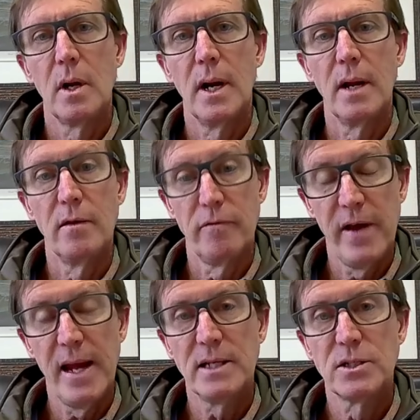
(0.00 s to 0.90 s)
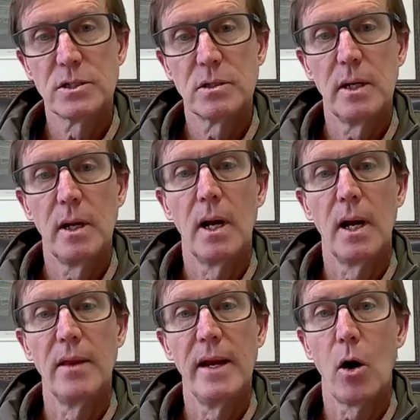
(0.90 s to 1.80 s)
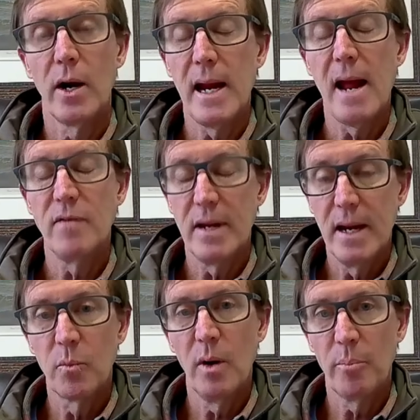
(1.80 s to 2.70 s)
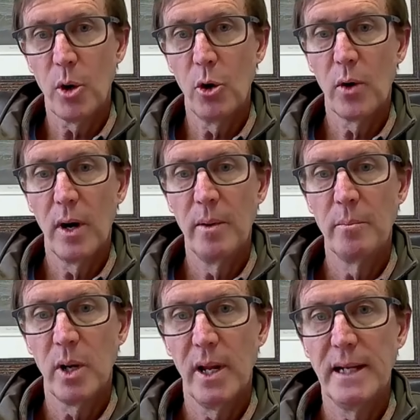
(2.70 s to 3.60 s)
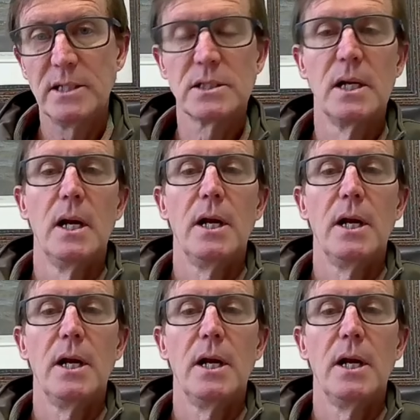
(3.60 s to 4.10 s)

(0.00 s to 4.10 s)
the feds that already have the MREP program in place.